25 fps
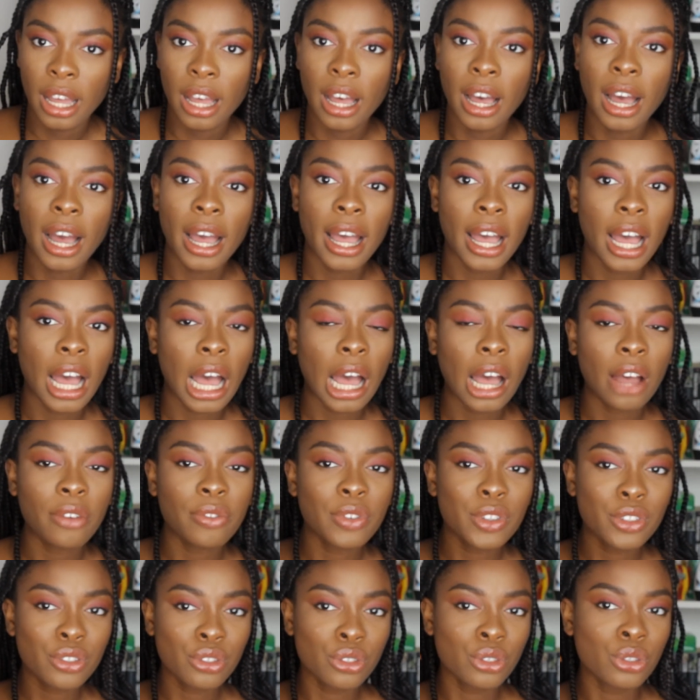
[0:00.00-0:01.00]
I
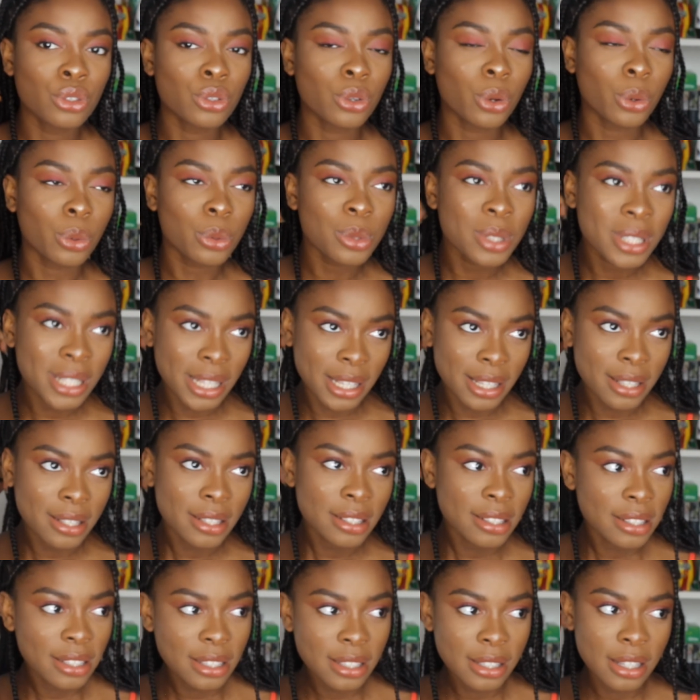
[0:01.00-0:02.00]
haven't
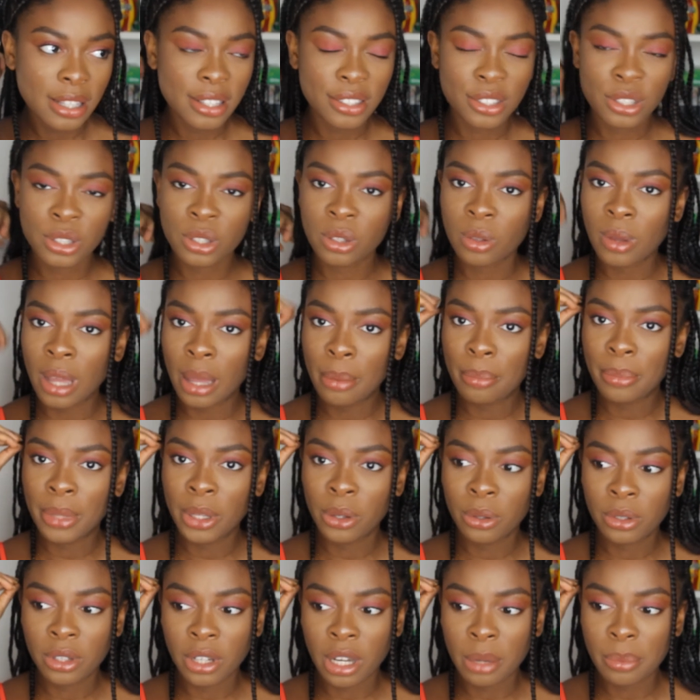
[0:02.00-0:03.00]
noticed sweat
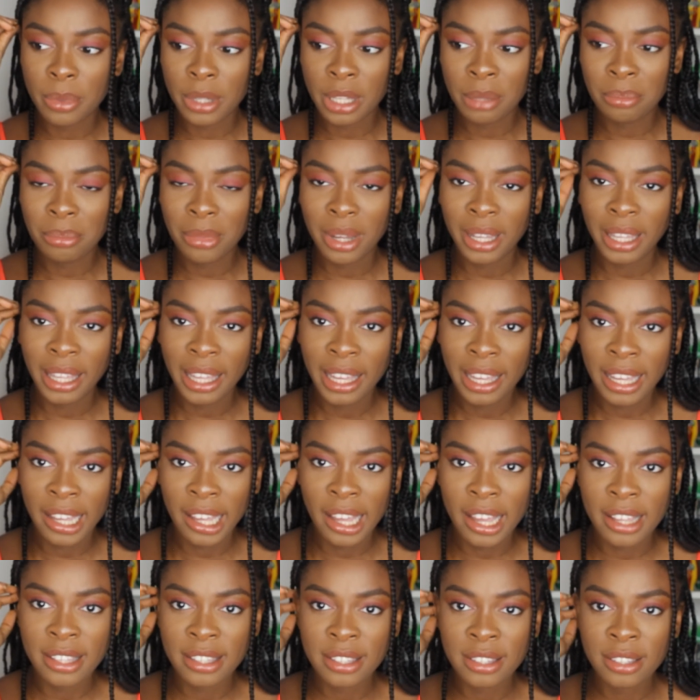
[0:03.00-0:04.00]
buildup in my hair
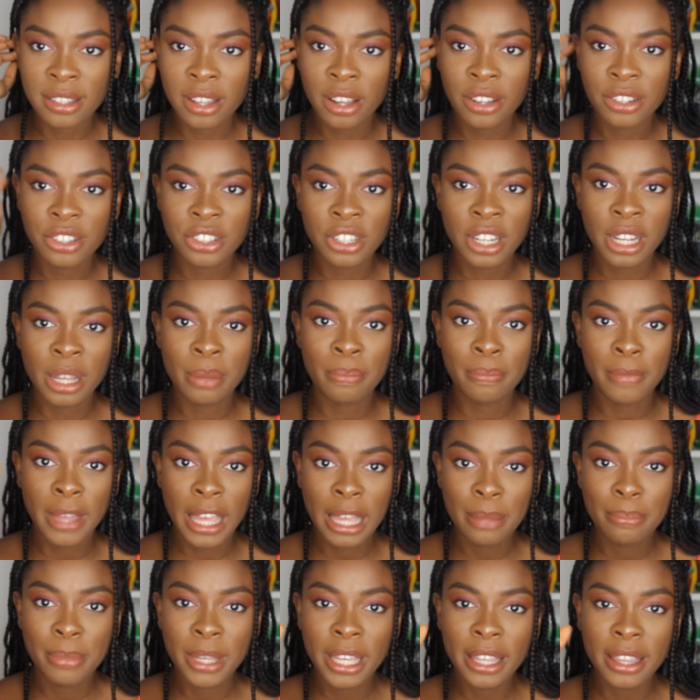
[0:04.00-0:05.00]
as such. It
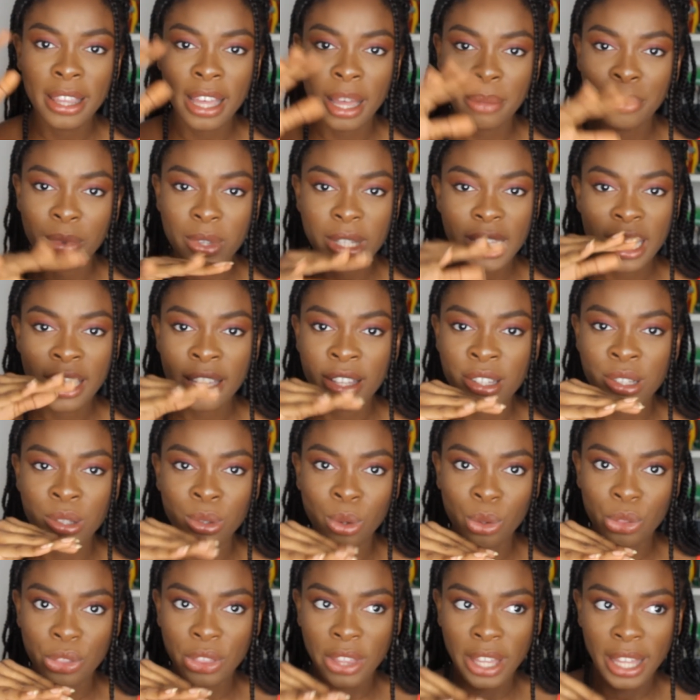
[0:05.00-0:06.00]
may be there, I'm not saying it's
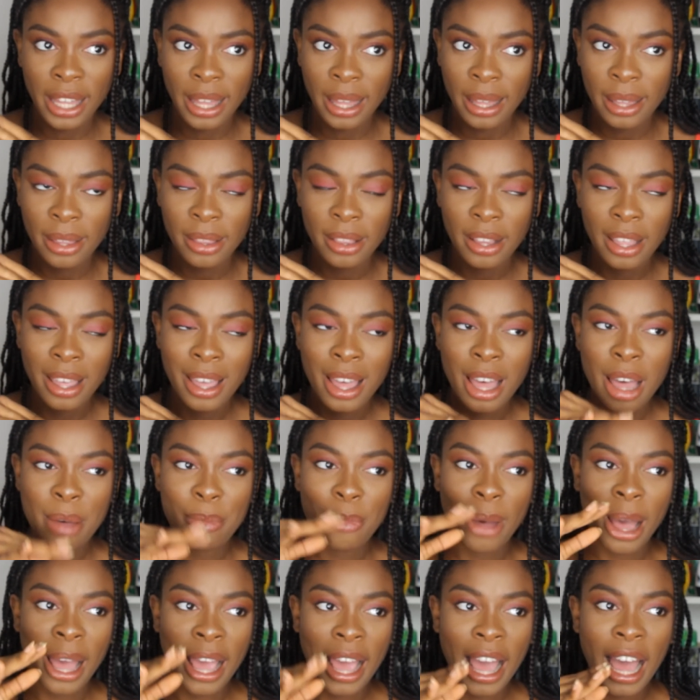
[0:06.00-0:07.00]
not there,
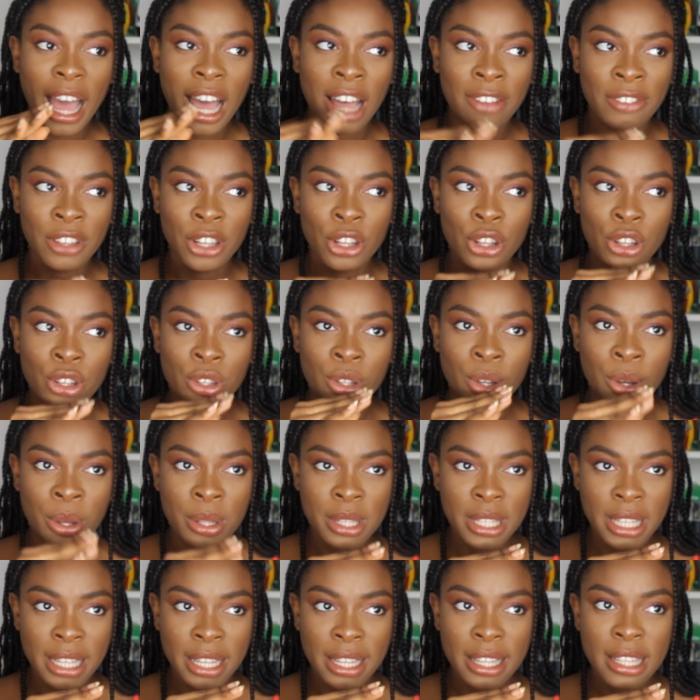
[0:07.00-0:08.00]
but I haven't
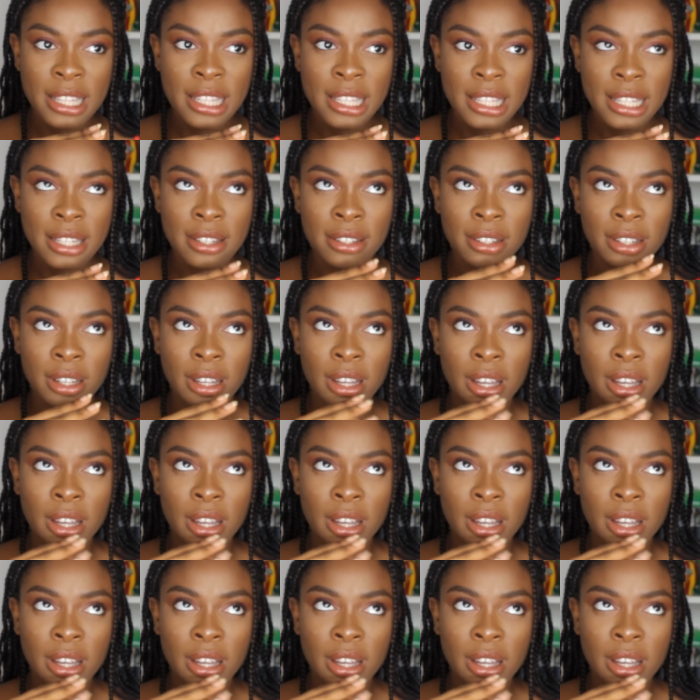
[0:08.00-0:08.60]
noticed.